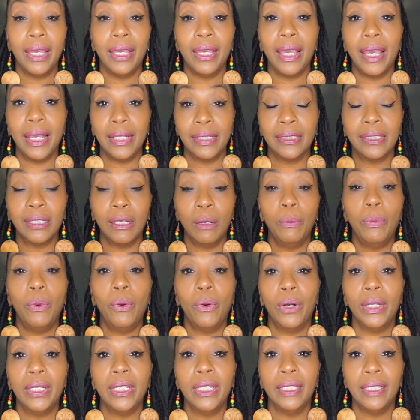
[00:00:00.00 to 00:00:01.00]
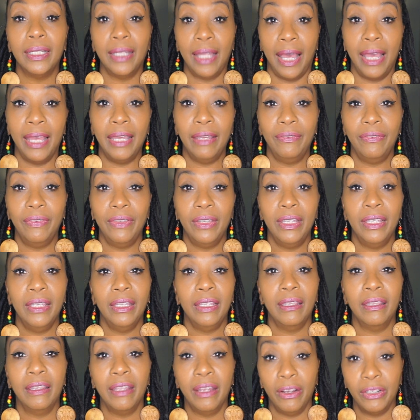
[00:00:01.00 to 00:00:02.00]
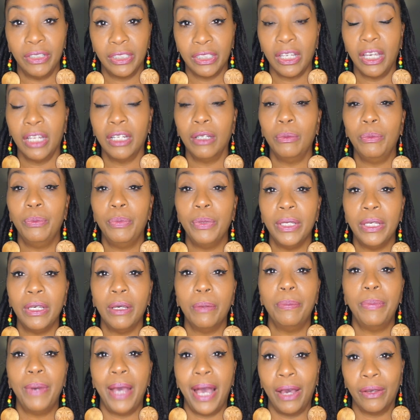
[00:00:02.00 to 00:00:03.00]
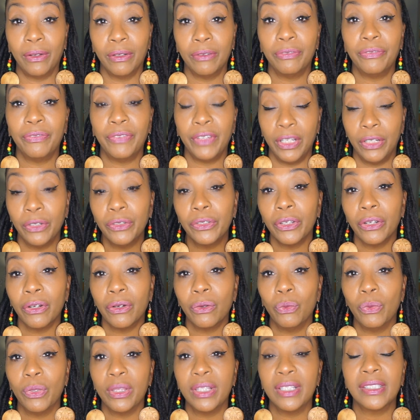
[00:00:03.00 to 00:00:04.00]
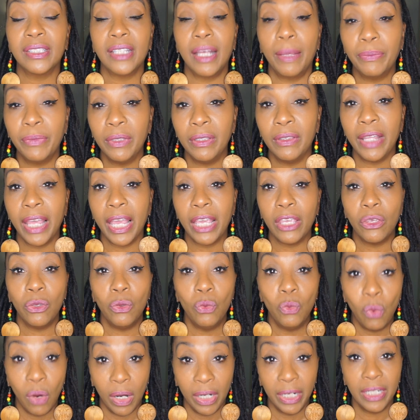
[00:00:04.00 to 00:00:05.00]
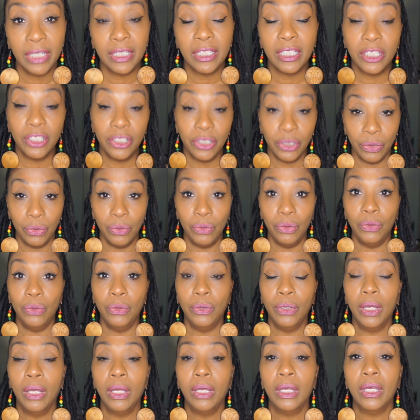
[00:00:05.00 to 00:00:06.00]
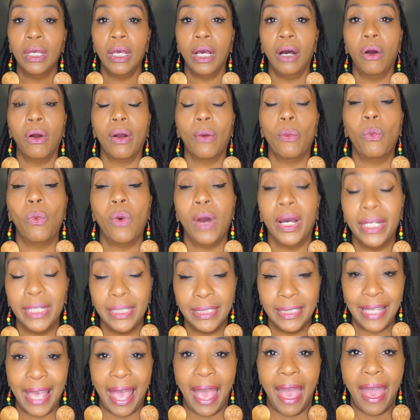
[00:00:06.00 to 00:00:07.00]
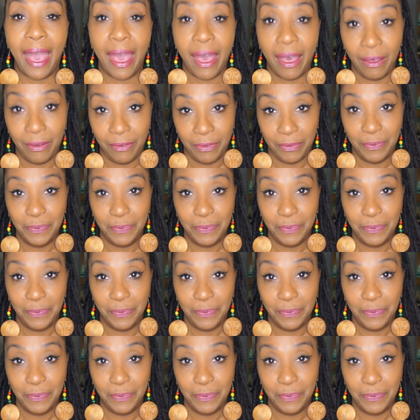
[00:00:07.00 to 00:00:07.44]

At some point in life, there's going to be a bout of failure with something that you wanted to do or wanted to have.